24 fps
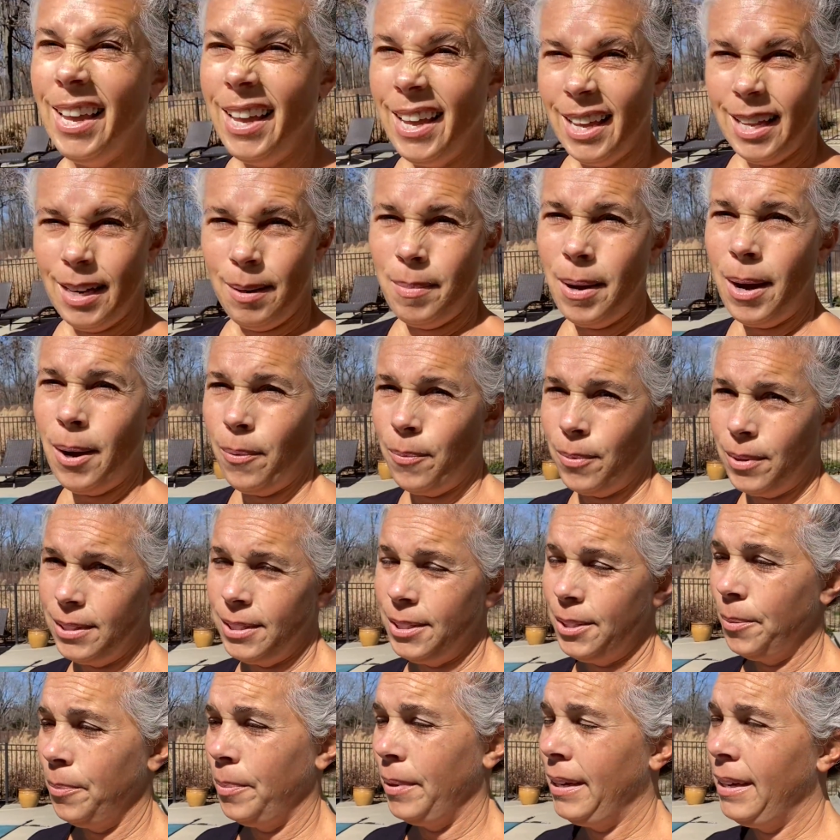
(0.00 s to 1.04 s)
and about
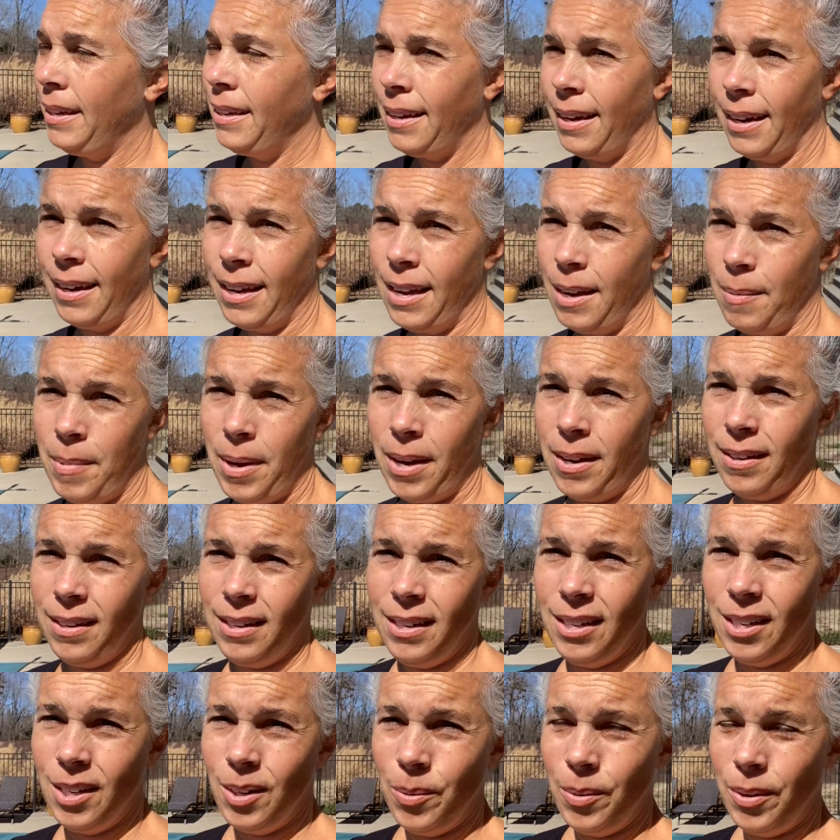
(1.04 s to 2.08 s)
once a week I come out
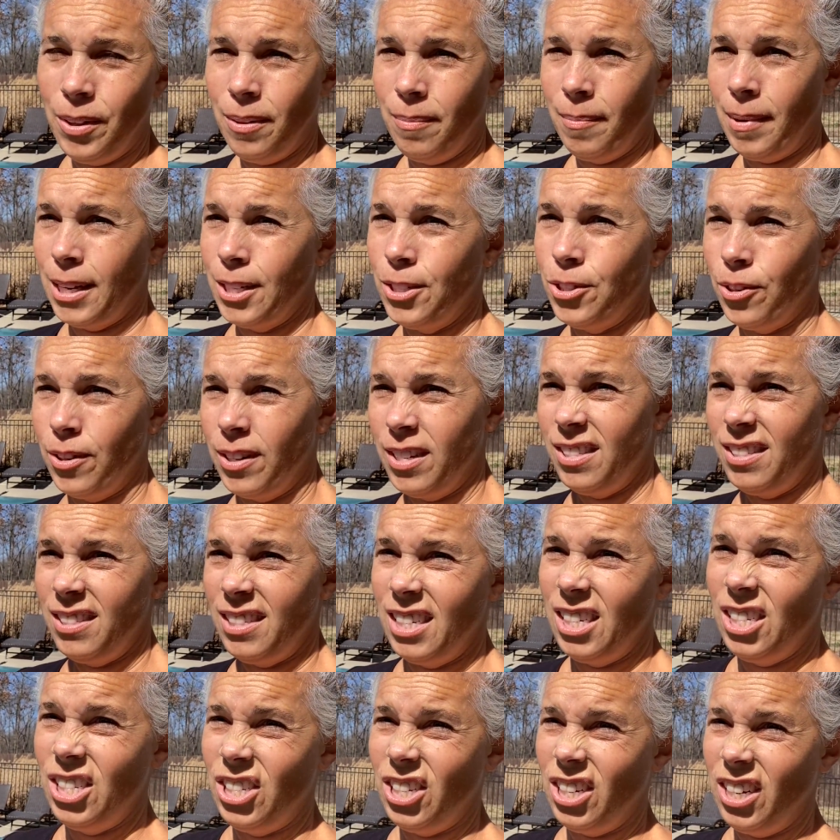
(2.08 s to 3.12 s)
here with my
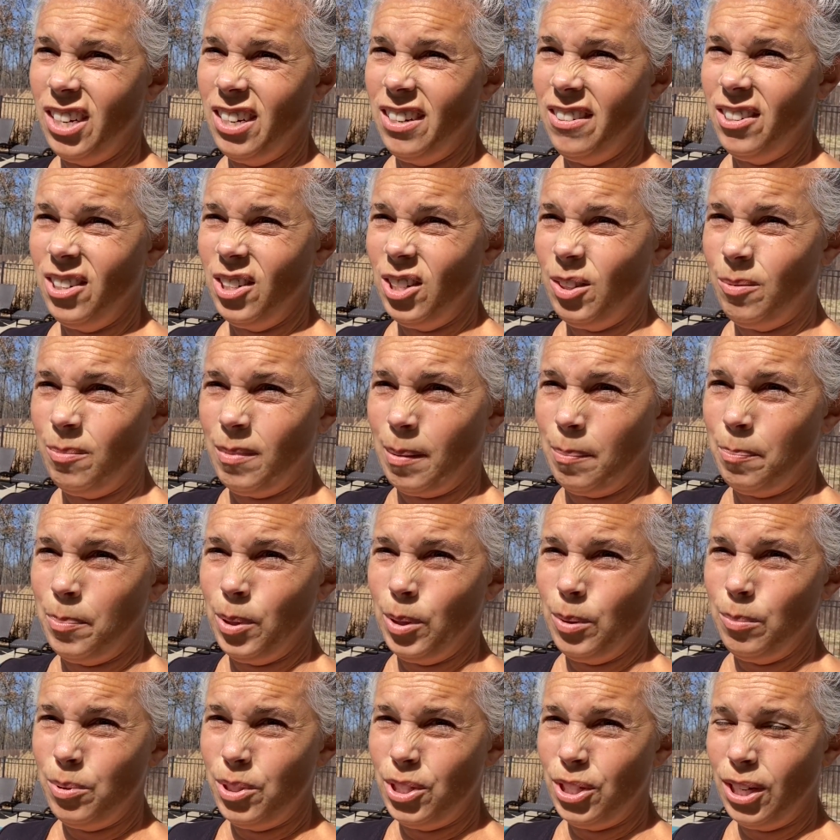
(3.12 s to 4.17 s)
trusty shovel my
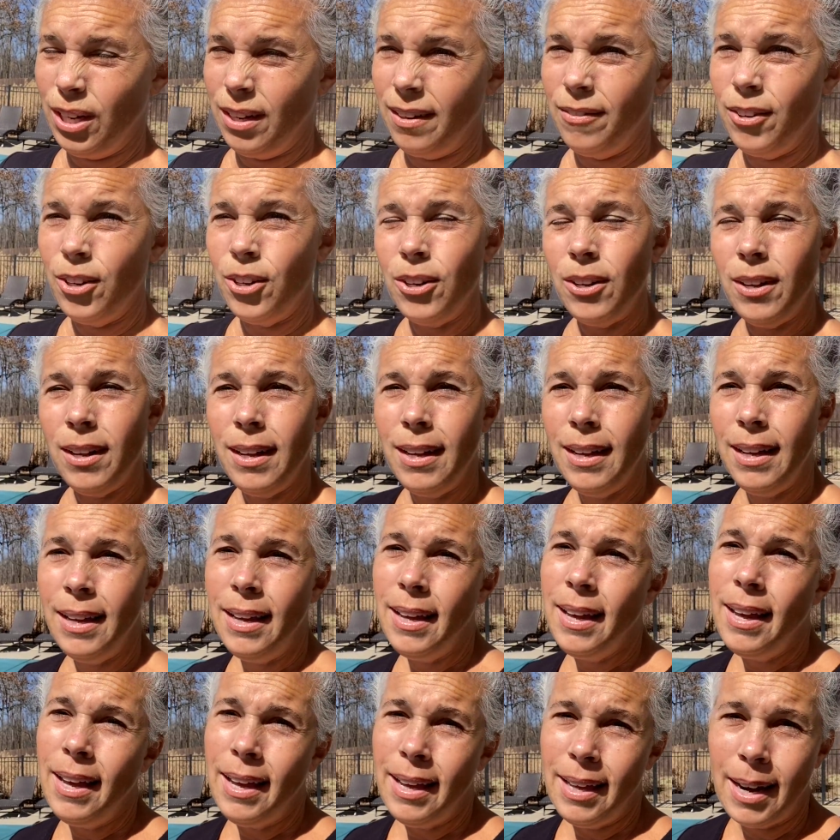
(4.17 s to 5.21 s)
poop shovel
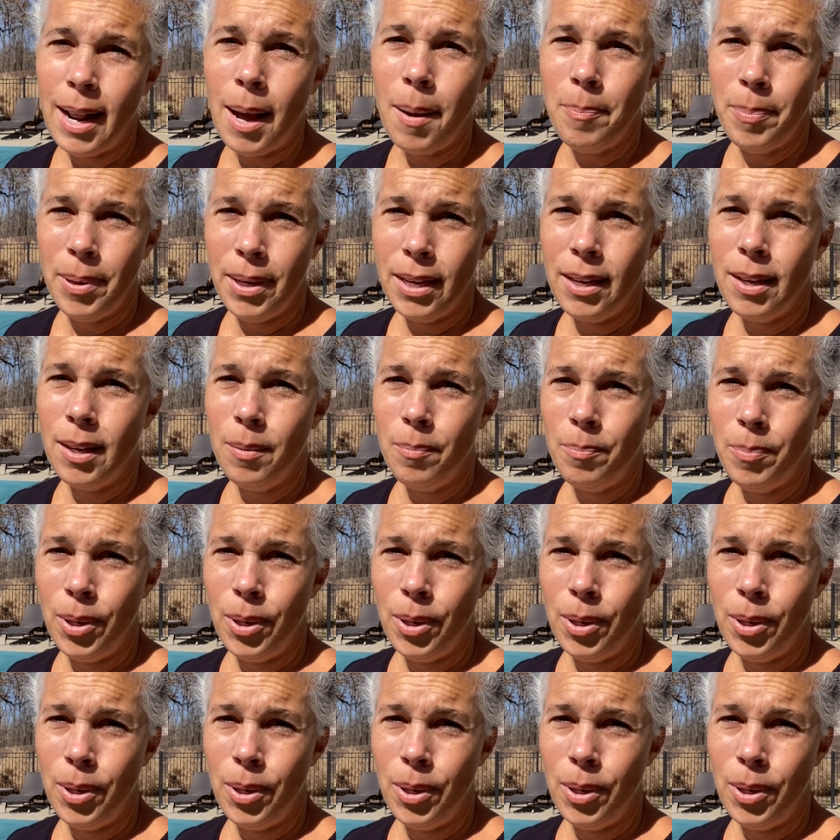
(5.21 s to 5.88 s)
and I pick up